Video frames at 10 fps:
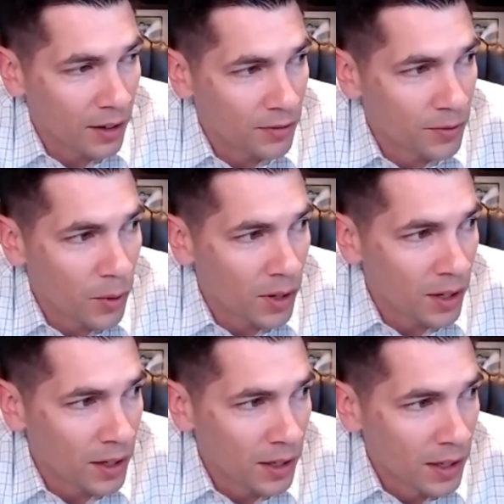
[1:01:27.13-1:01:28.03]

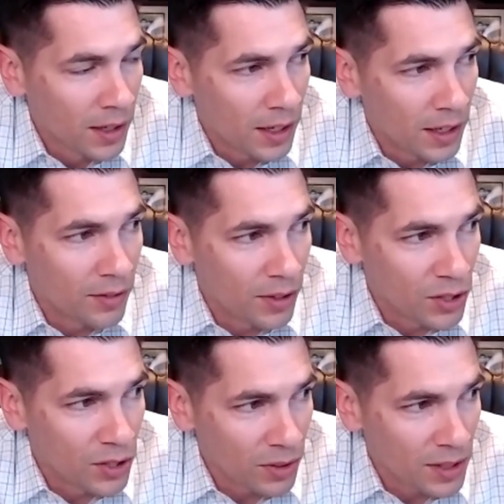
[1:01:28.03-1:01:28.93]
4
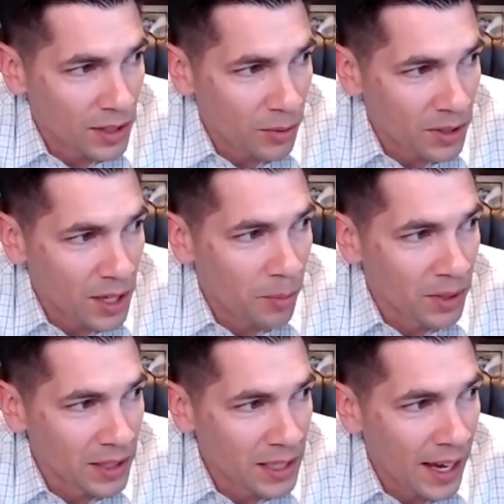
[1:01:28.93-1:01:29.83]
individuals that were
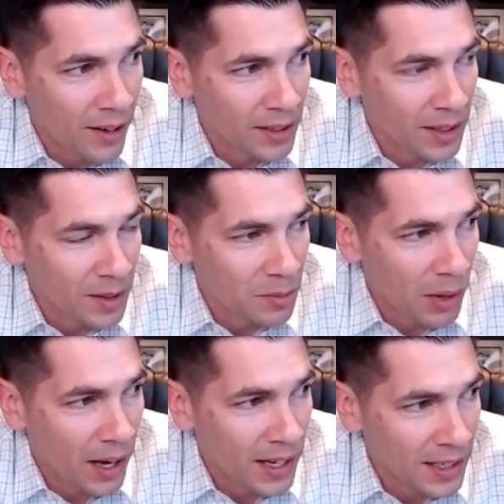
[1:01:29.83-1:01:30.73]
doubling down and
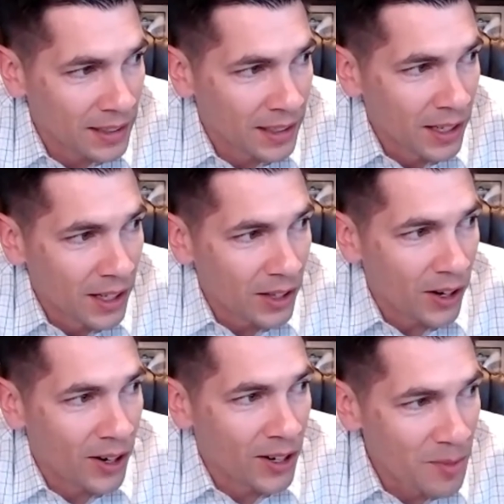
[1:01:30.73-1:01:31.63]
buying
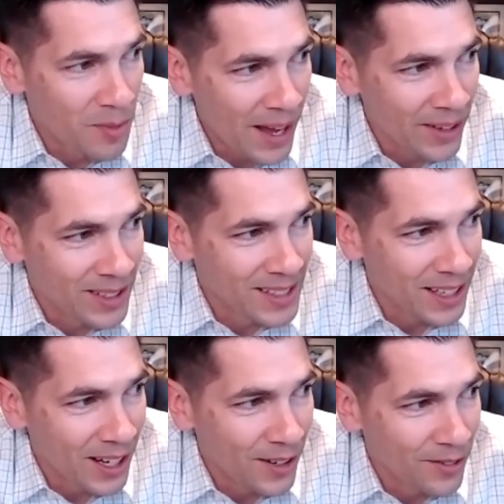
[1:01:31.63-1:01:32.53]
large amounts
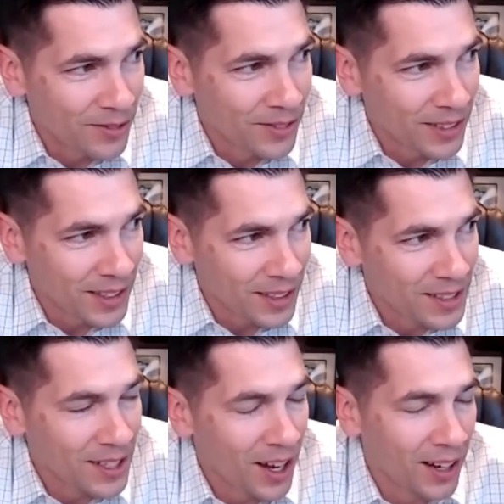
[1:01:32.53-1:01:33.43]
of the
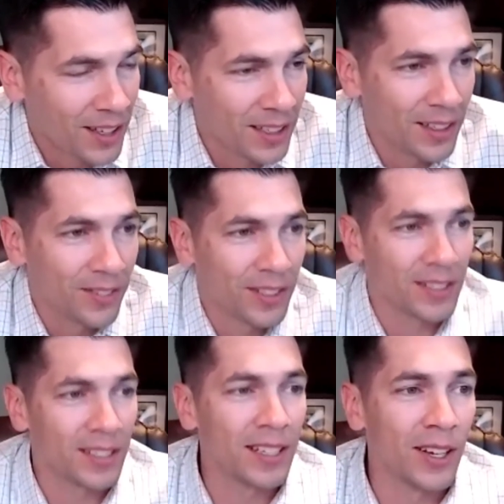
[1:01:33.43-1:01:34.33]
stock of
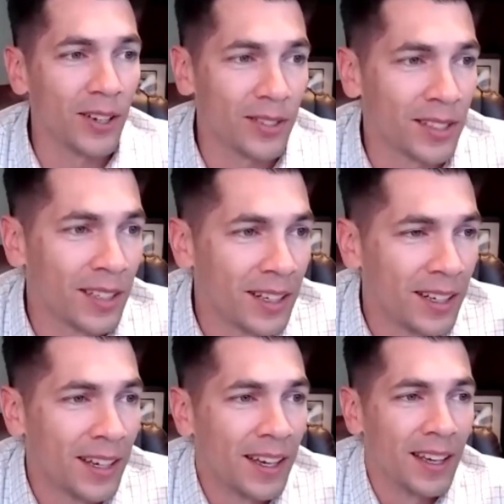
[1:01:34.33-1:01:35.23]
casinos.
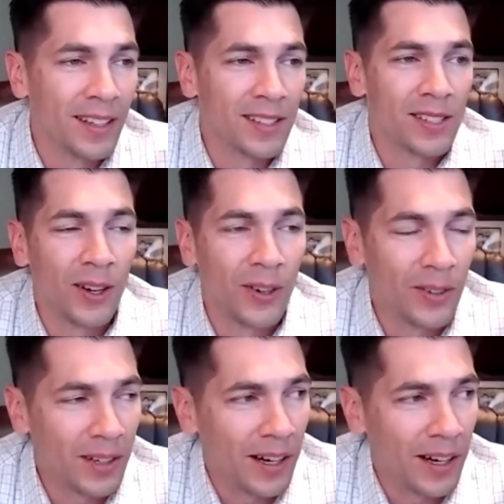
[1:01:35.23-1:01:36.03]
And so,